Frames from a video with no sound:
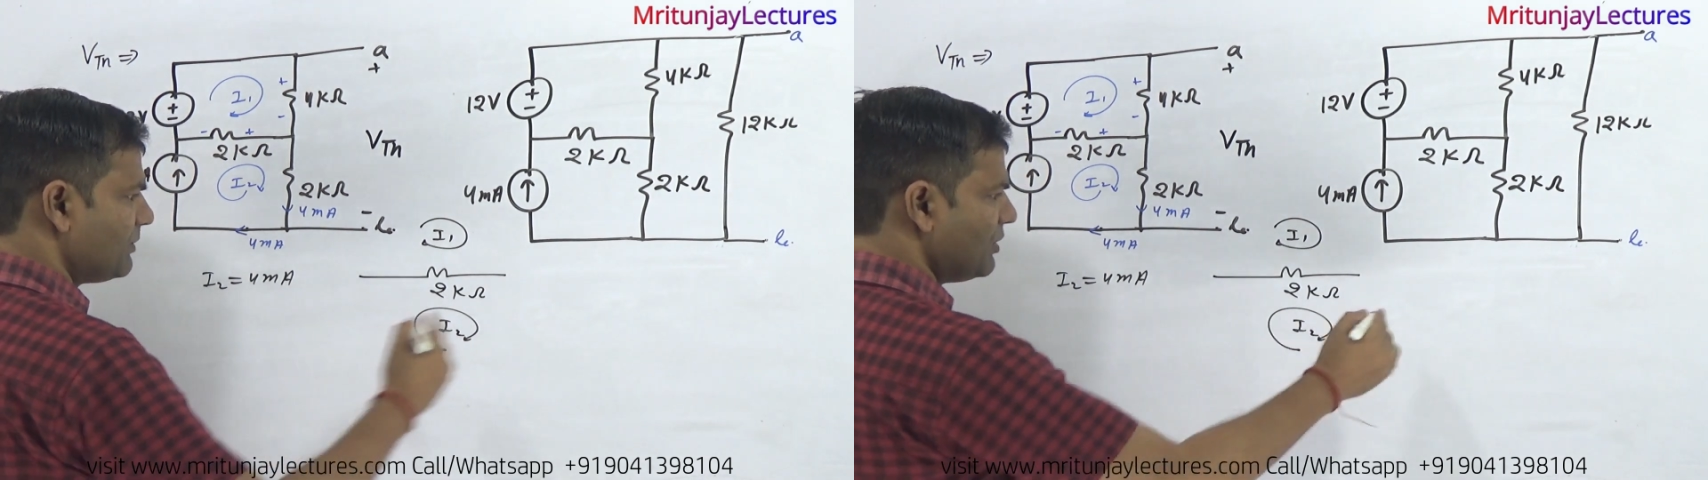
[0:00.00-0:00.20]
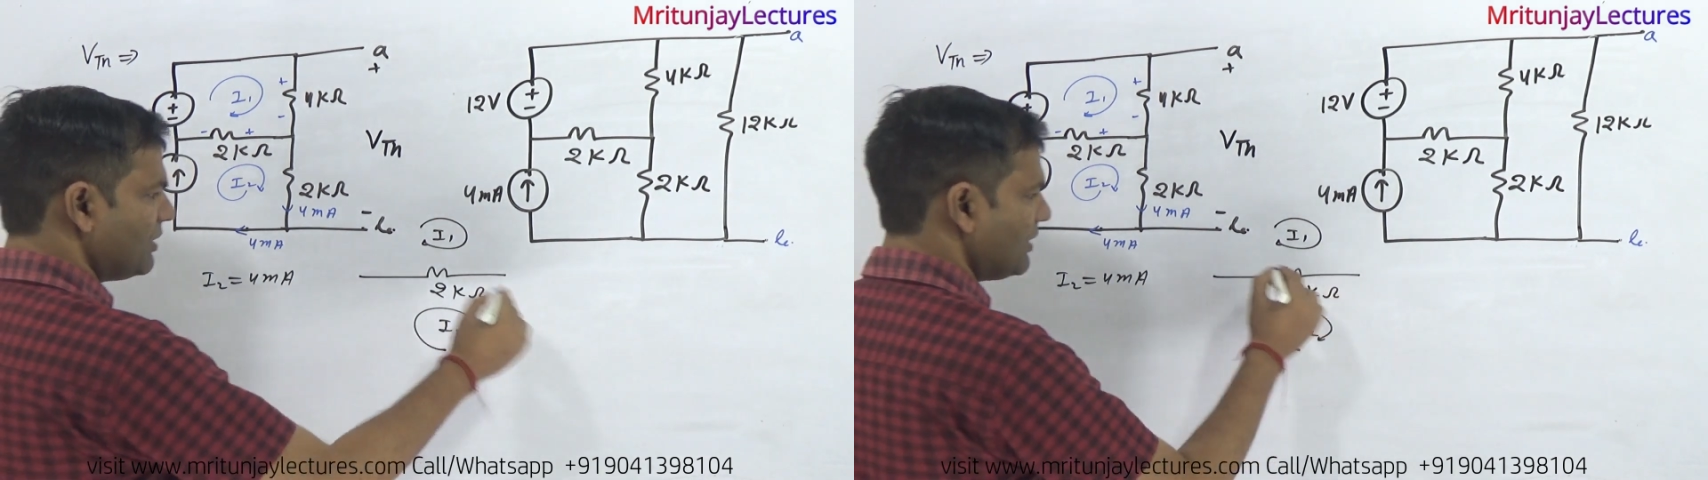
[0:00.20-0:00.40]

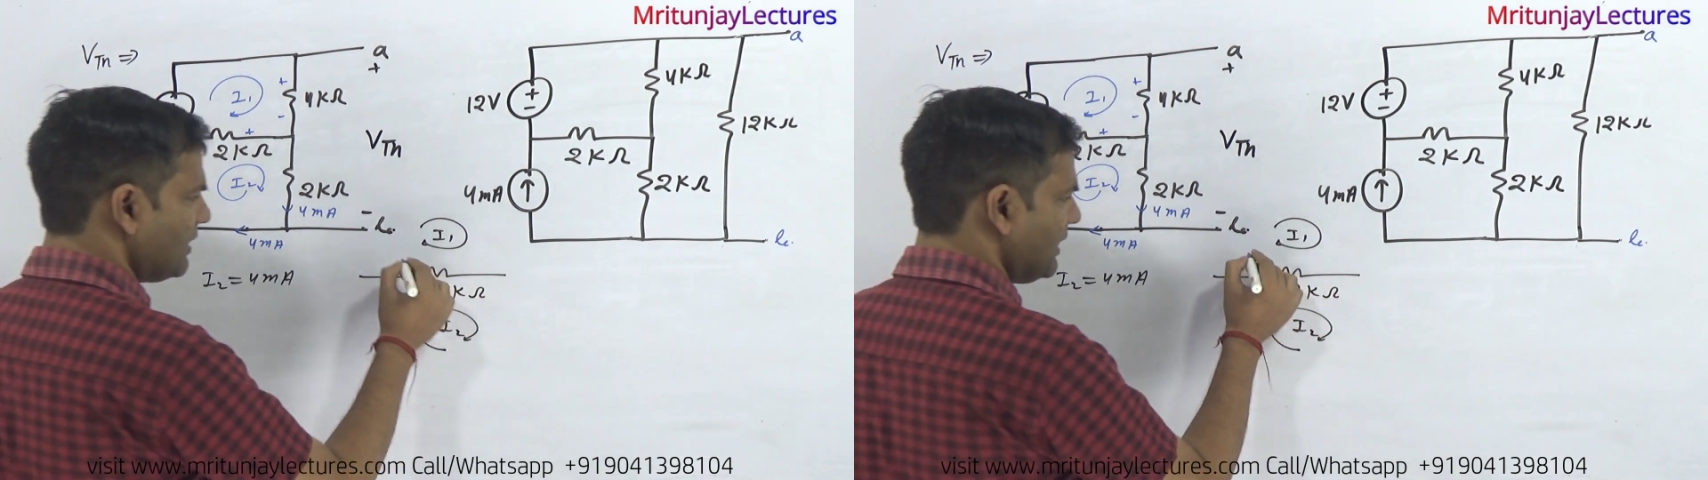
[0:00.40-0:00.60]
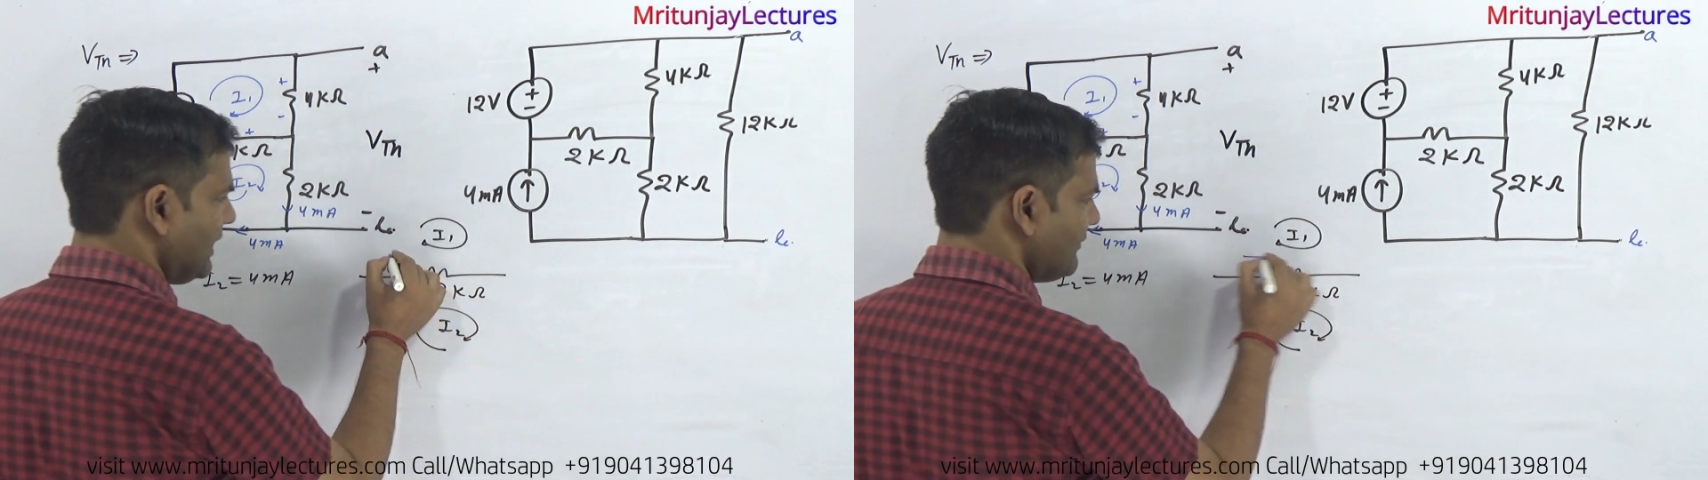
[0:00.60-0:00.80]
about
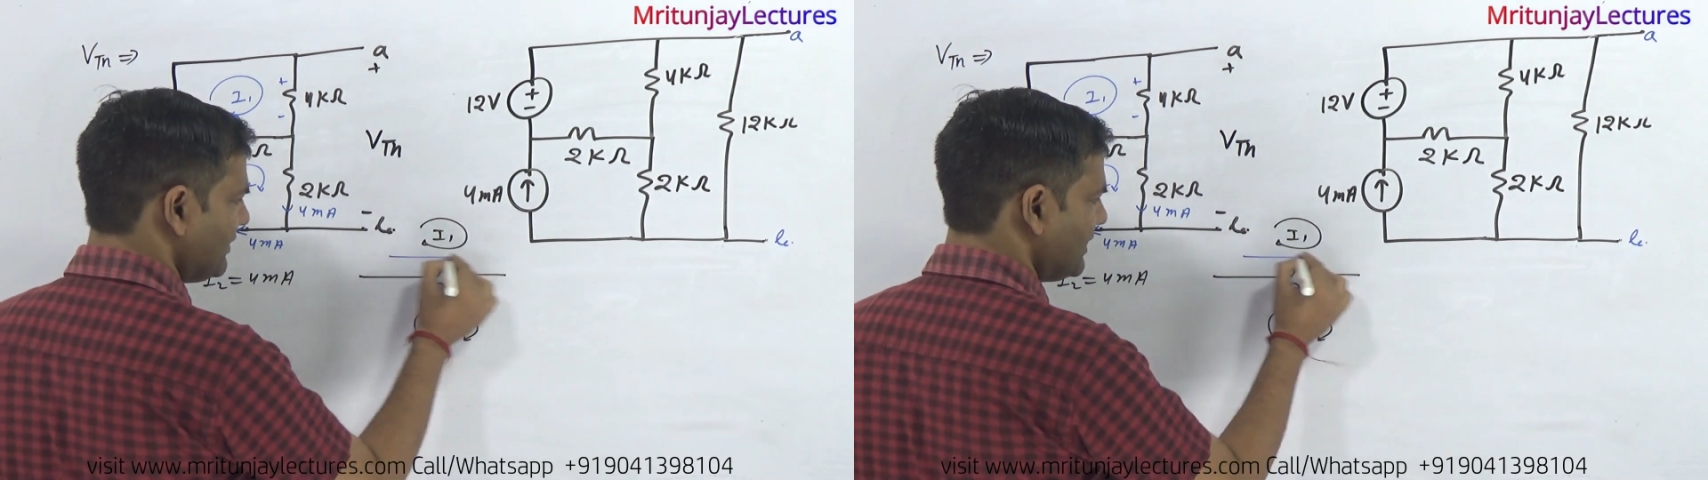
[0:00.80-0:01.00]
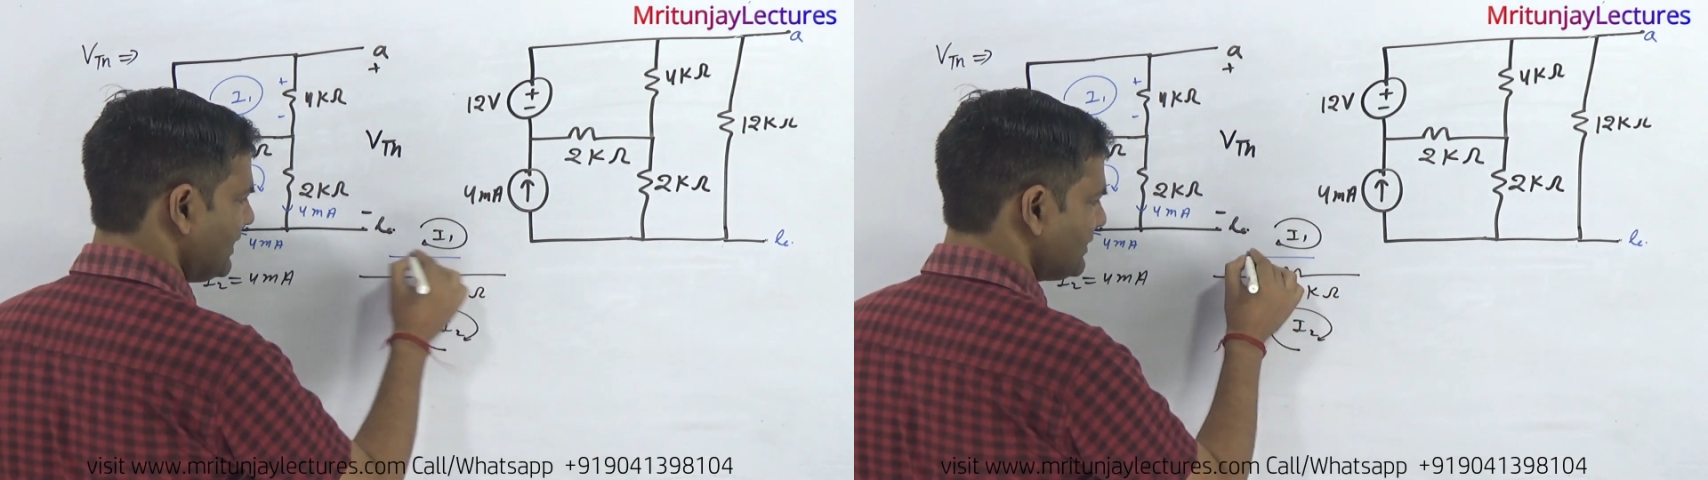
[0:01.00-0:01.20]

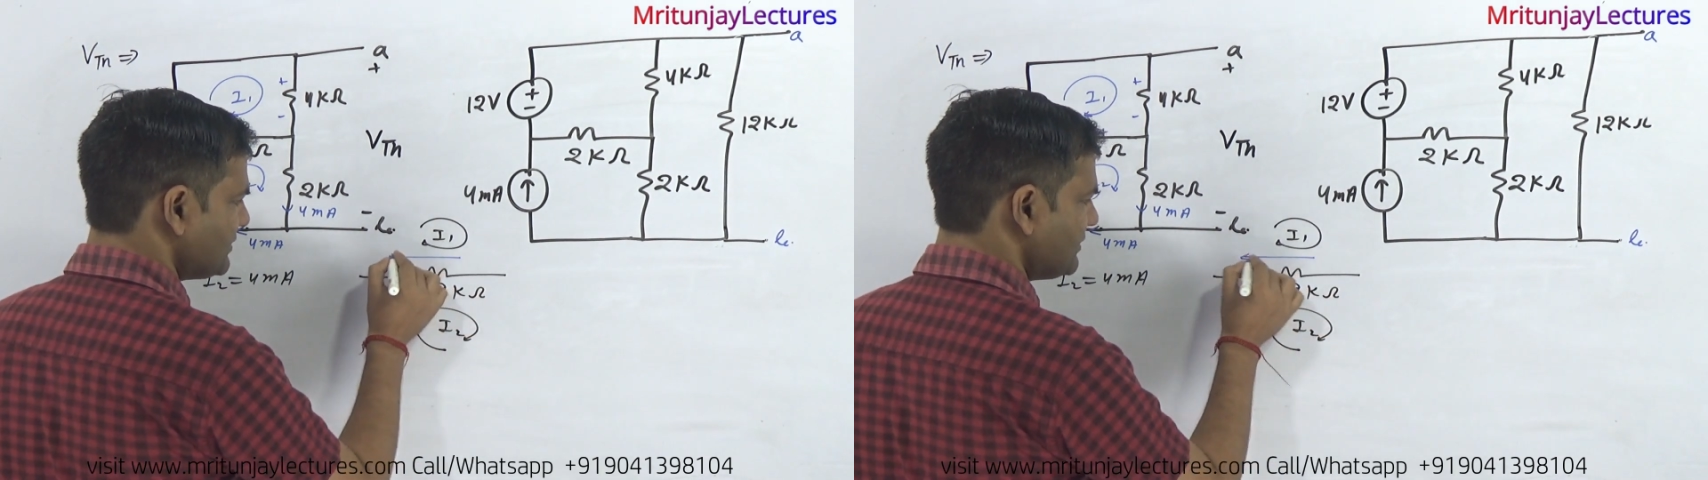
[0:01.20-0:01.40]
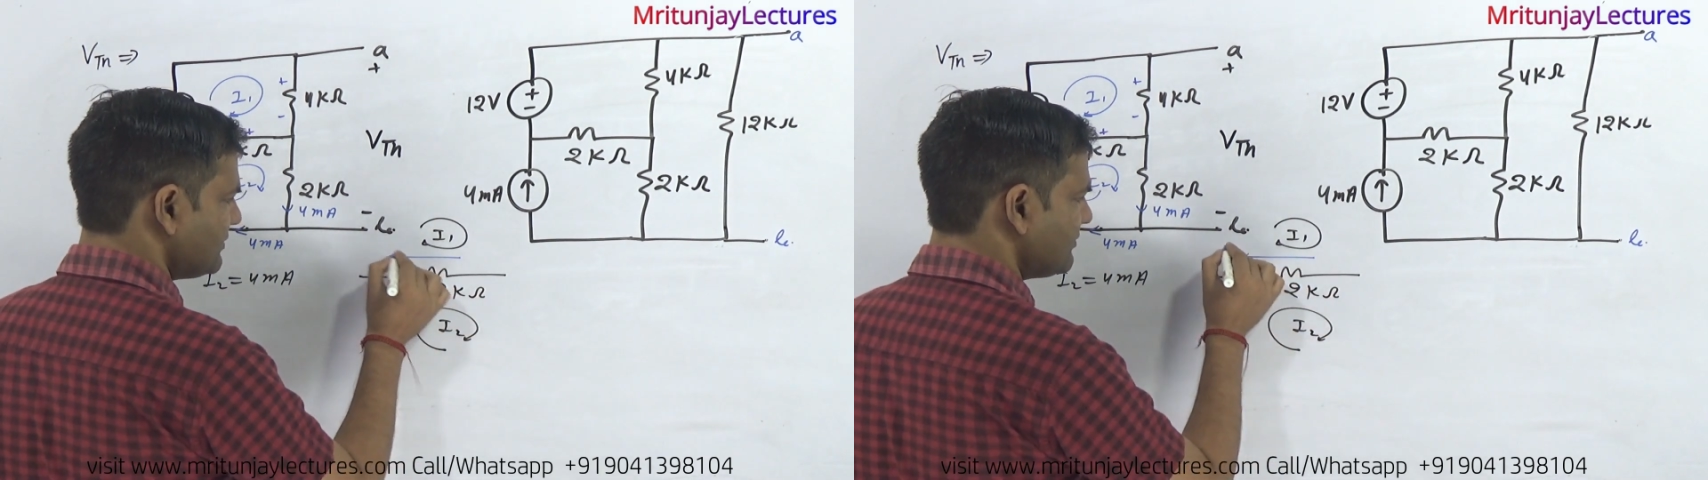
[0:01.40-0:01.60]
I1
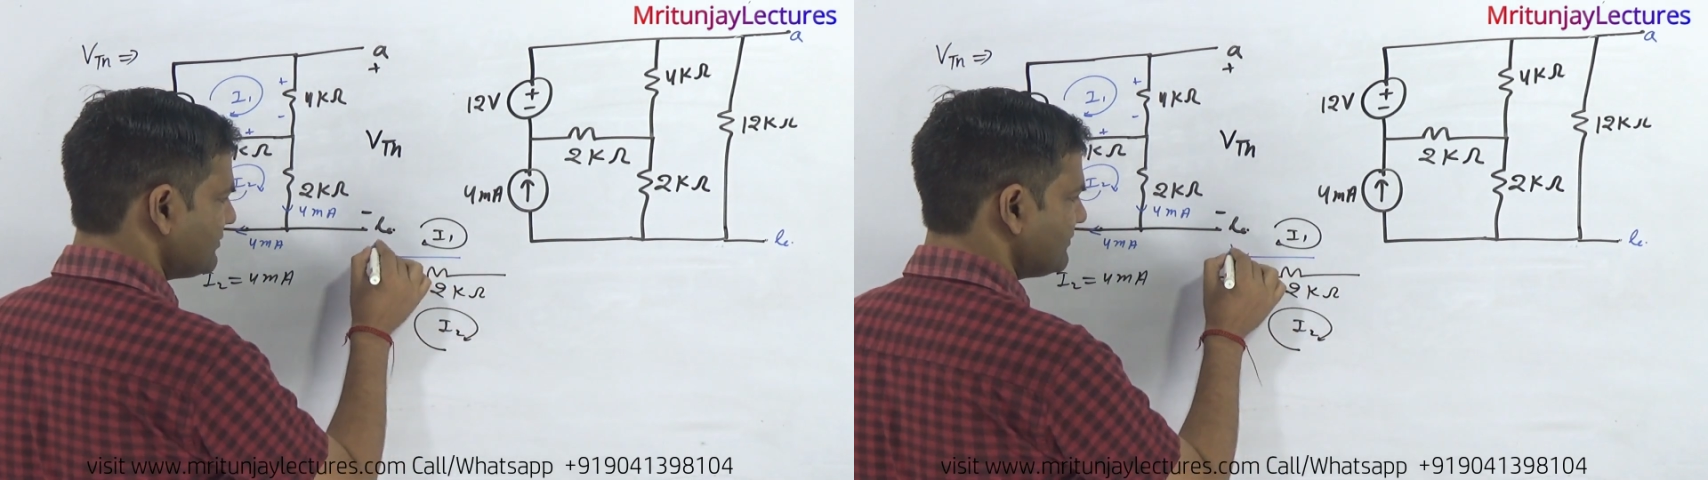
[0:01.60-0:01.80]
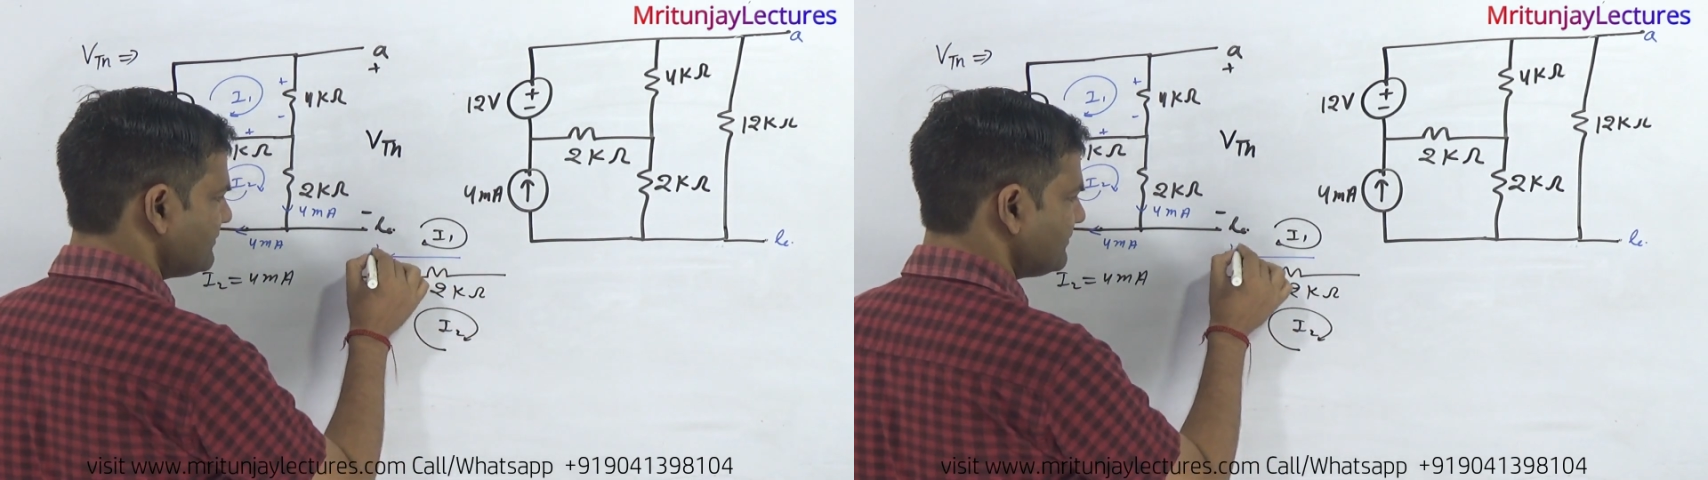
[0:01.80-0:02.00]
direction?